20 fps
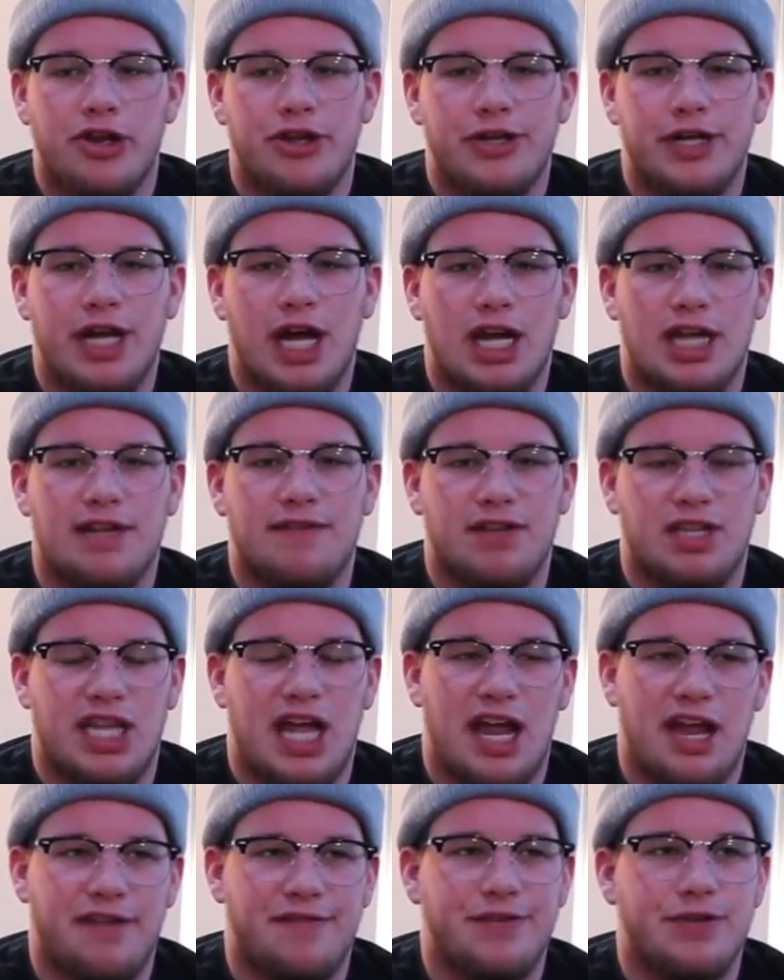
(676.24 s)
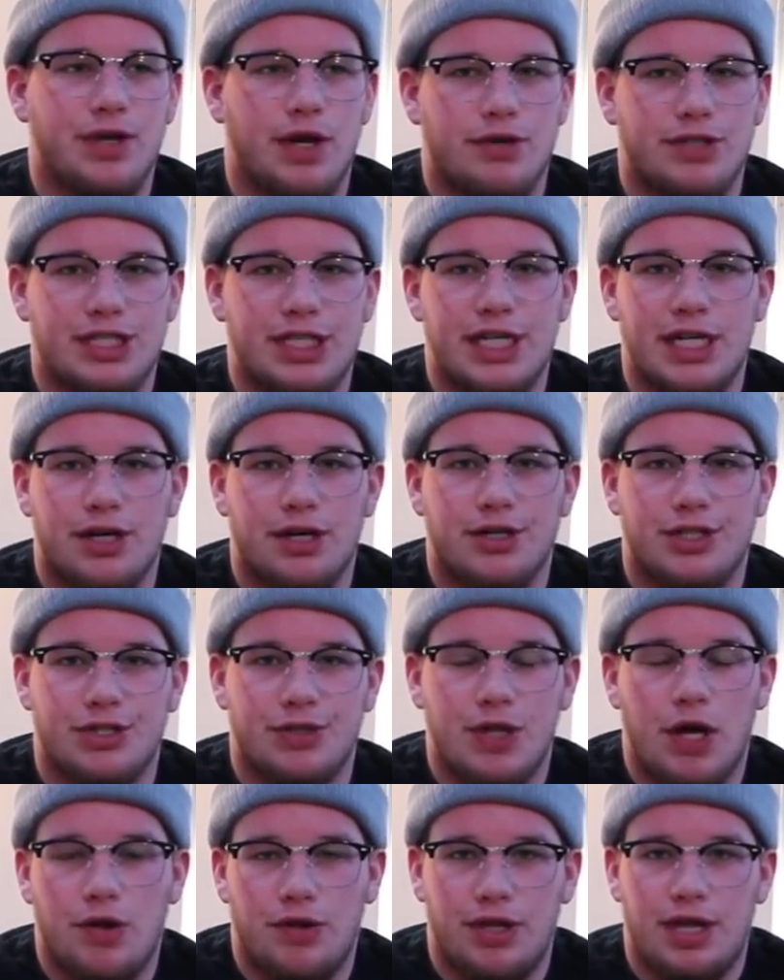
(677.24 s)
give it that. If you know sneakers,
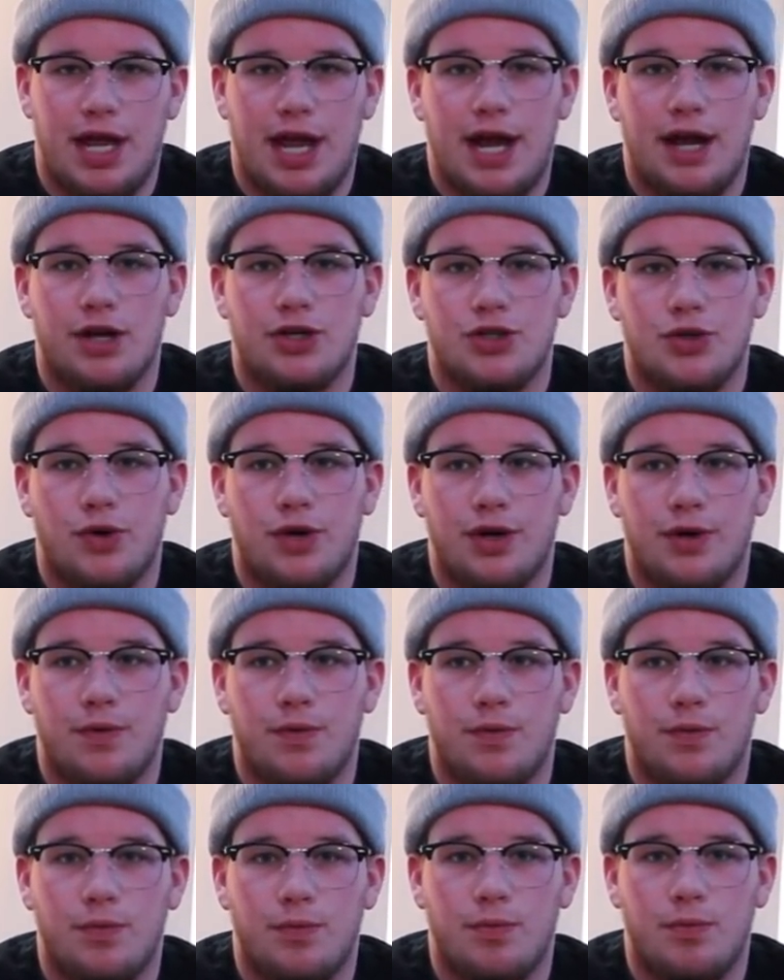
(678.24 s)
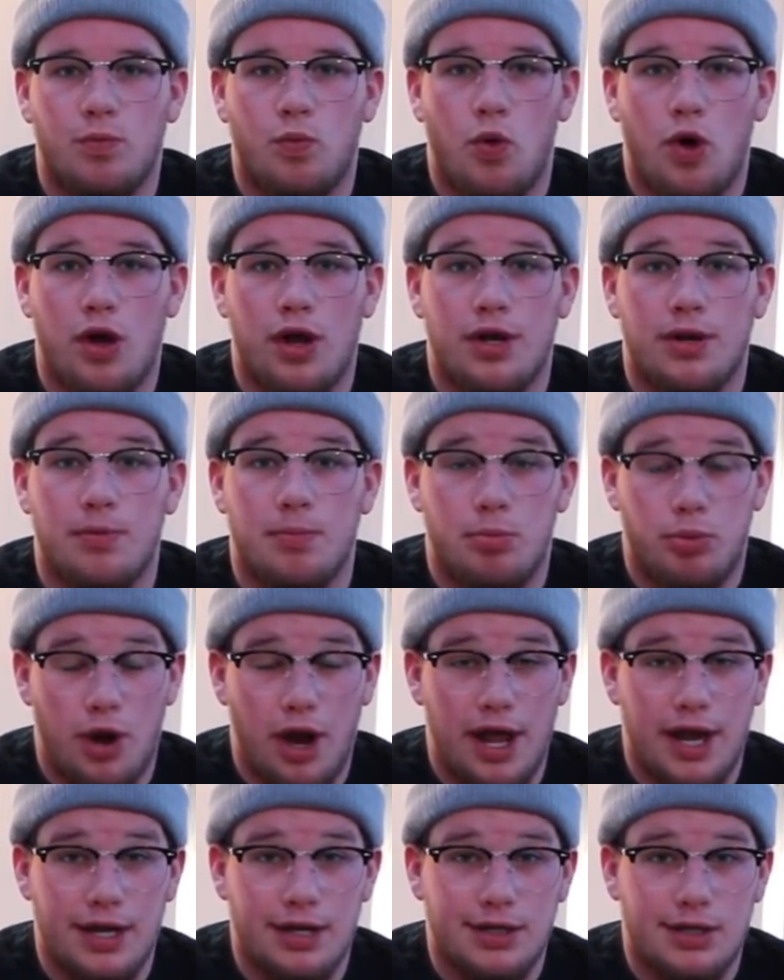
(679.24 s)
you know the Air Jordan 1
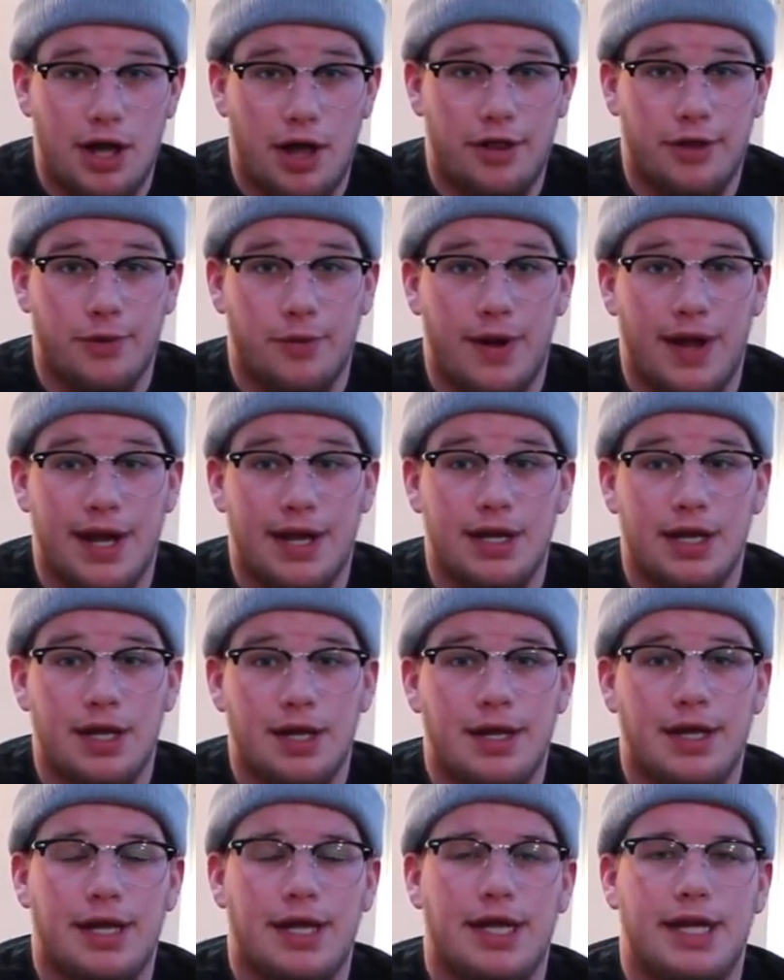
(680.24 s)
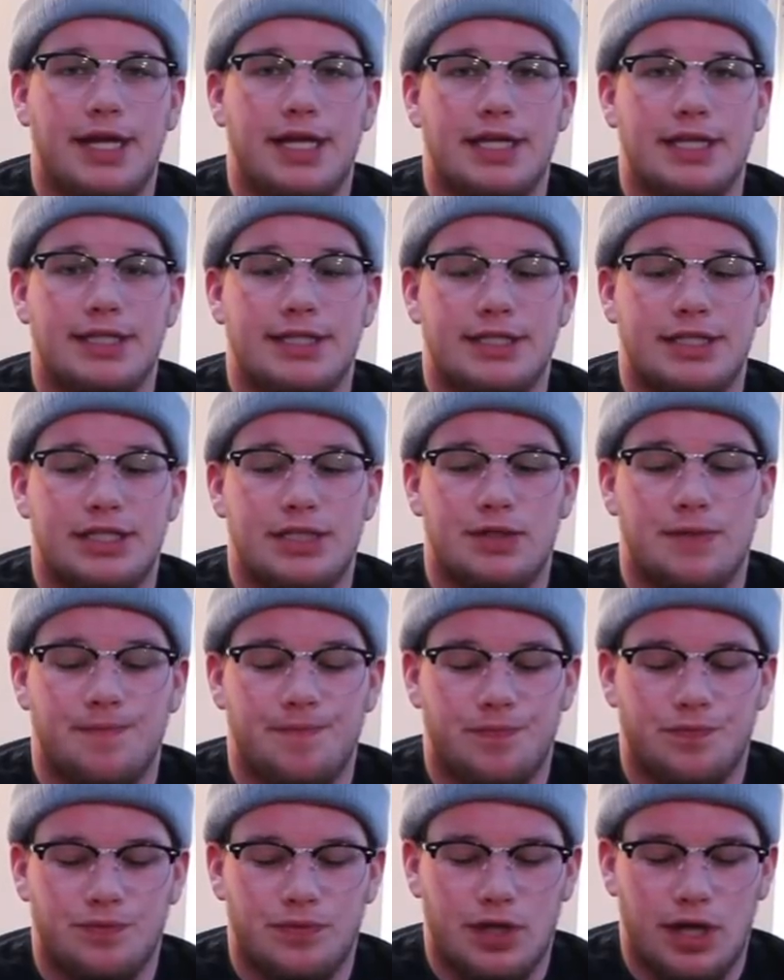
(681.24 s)
Bred colorway is
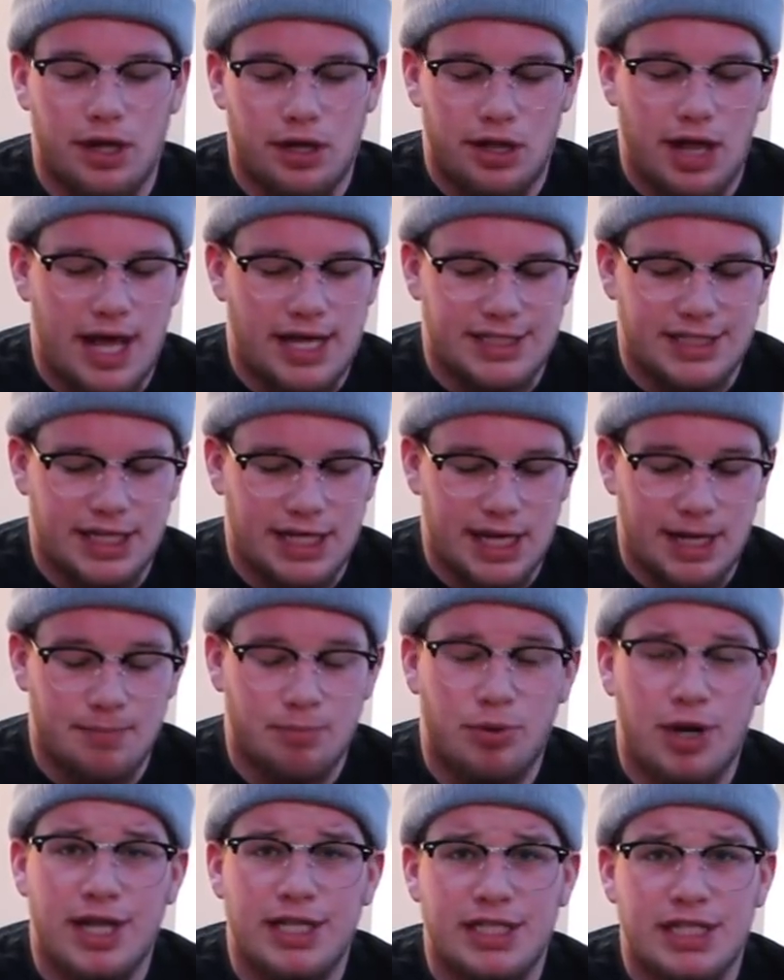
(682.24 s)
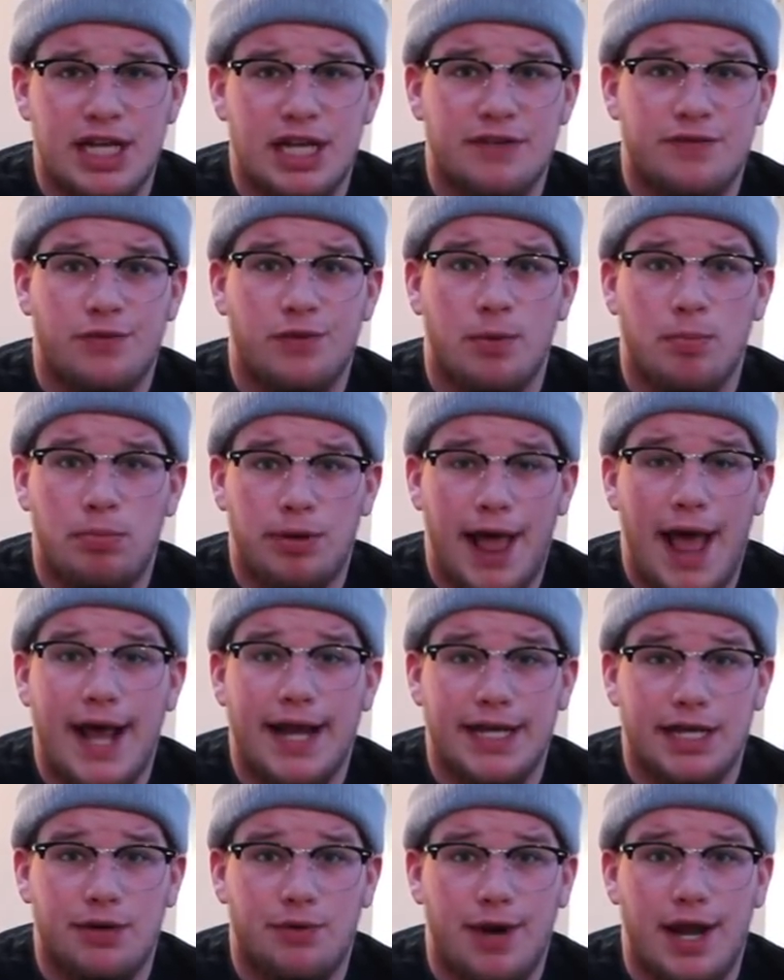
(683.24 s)
a classic, and Bred stands for
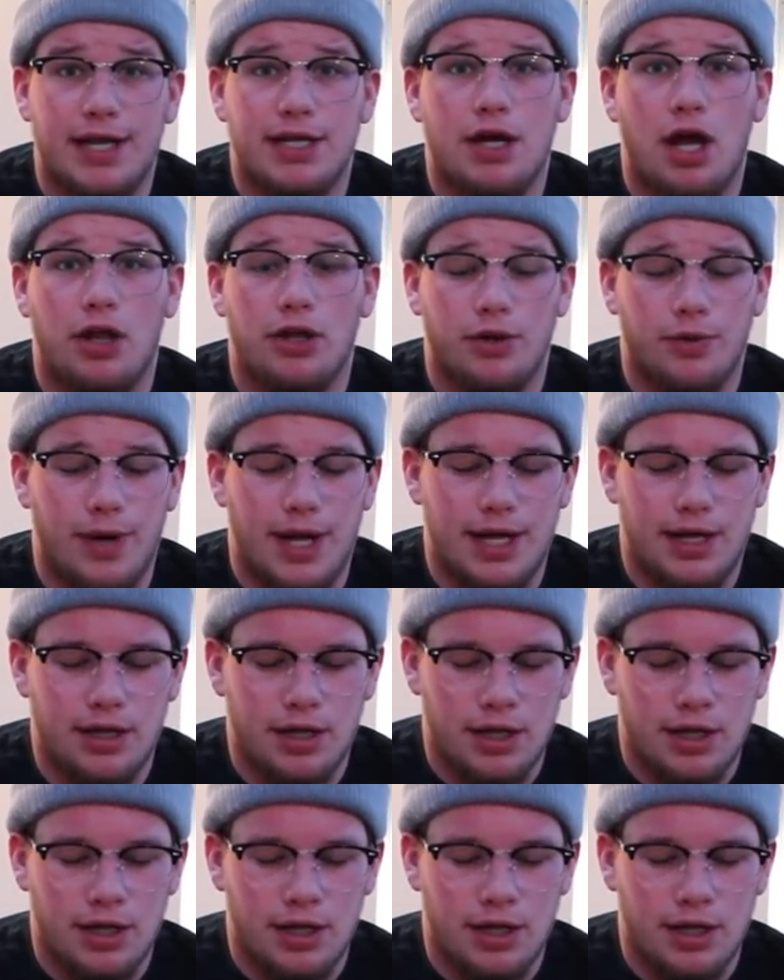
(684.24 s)
black and red colorway.